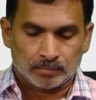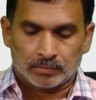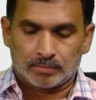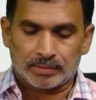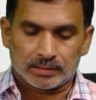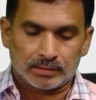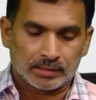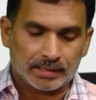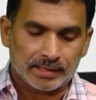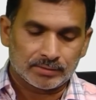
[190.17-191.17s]
in the
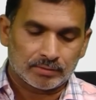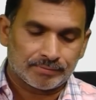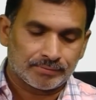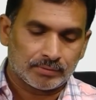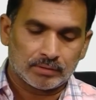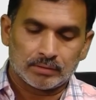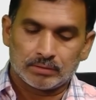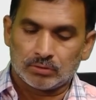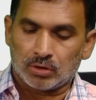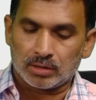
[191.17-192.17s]
case of
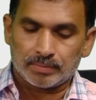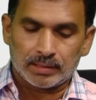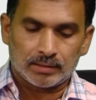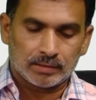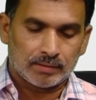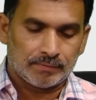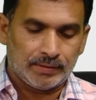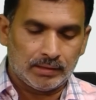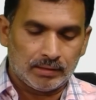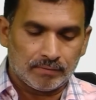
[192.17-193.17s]
normal, we
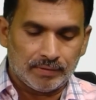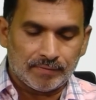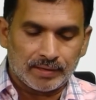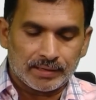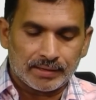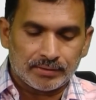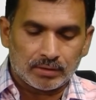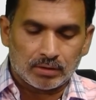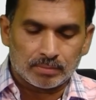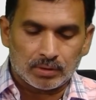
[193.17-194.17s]
will get the
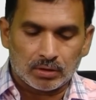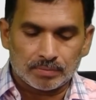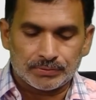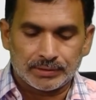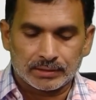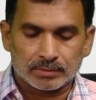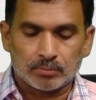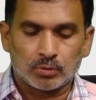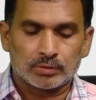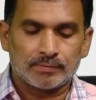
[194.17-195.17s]
normal objects, most
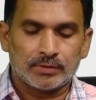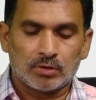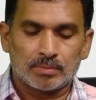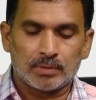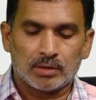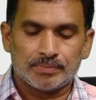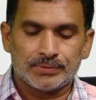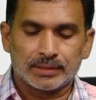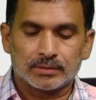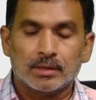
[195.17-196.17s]
of the normal objects,
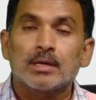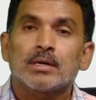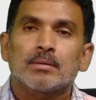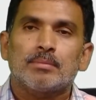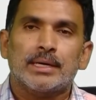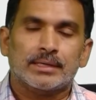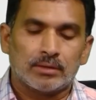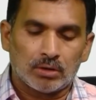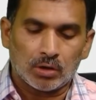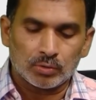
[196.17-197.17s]
but
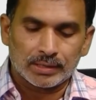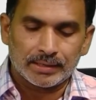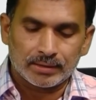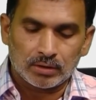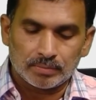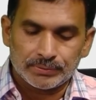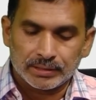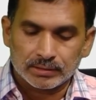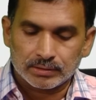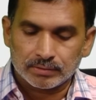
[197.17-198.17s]
outlier
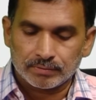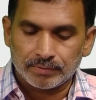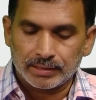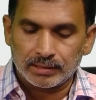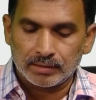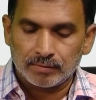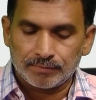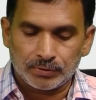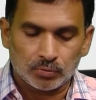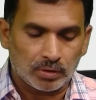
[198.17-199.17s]
objects, very few
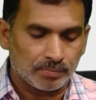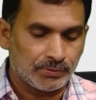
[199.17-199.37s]
objects.